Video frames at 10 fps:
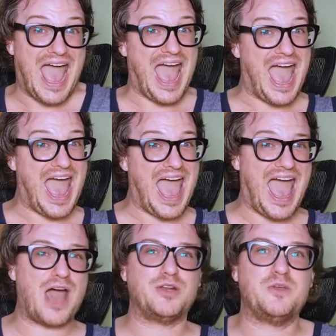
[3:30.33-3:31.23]

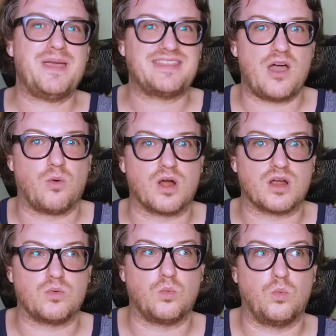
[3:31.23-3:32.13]
how do you make that work
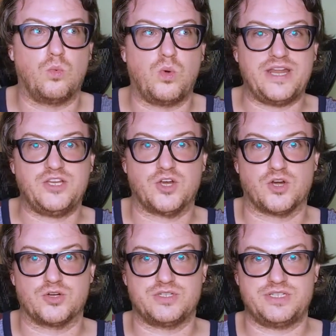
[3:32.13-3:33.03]
when
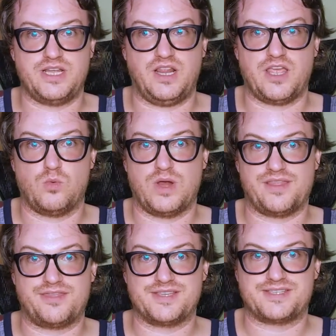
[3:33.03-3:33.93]
you're dealing
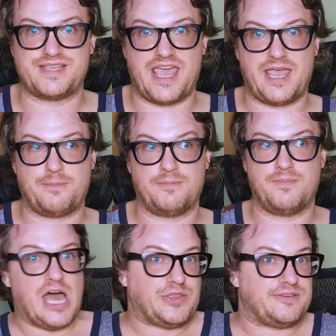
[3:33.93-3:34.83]
with the same
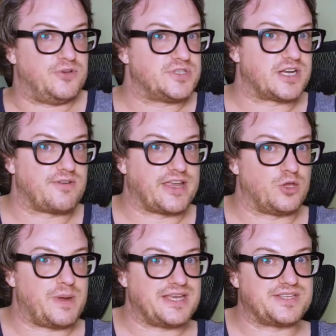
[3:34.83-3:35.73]
healthy foods on a regular
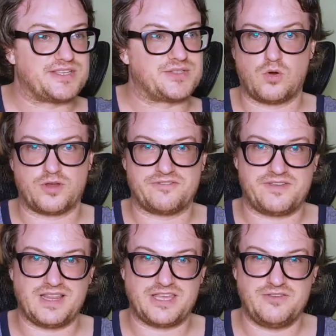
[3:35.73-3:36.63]
basis? Or you
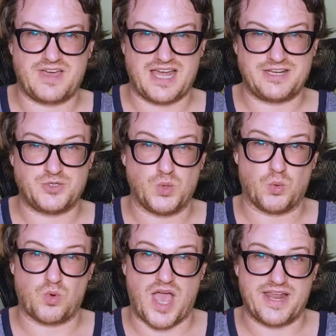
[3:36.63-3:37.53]
feel like you've gotten into a
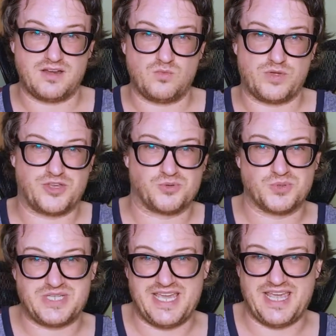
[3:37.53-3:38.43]
rut with your
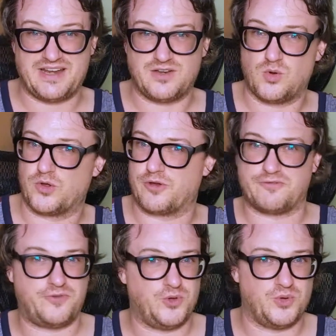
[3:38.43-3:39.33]
routine or your
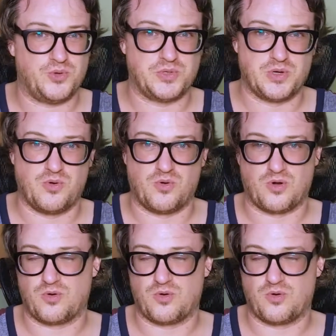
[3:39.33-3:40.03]
food or